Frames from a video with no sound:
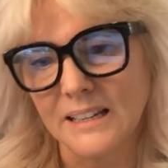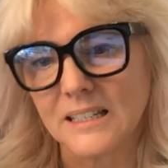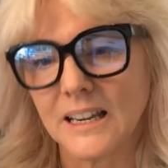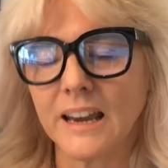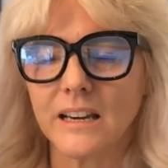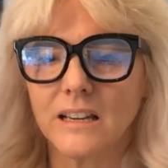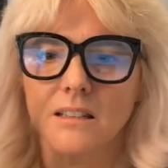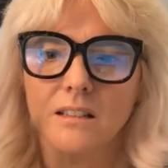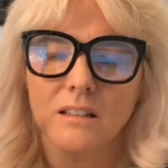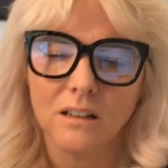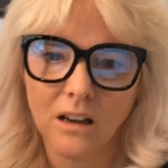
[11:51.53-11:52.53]
It
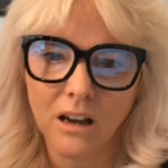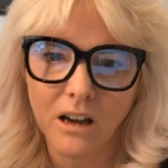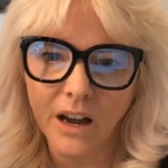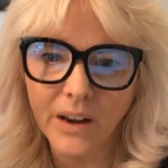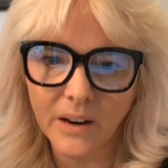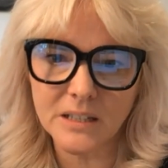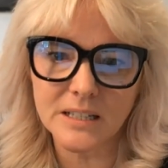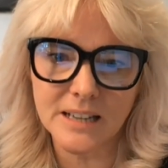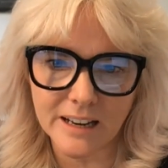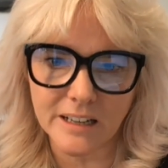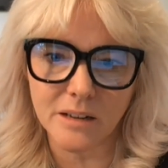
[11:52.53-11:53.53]
takes an
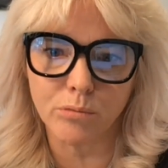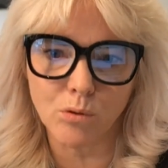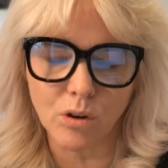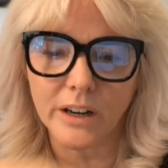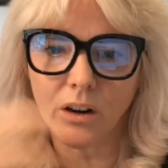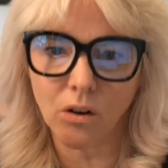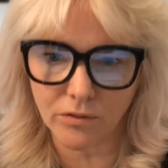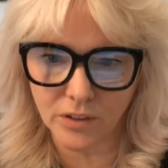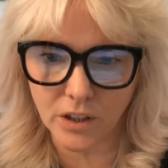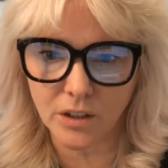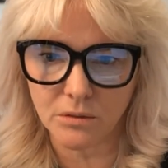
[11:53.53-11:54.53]
understanding broadly
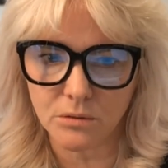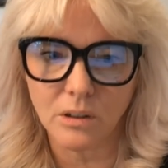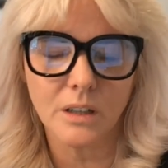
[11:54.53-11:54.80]
of you,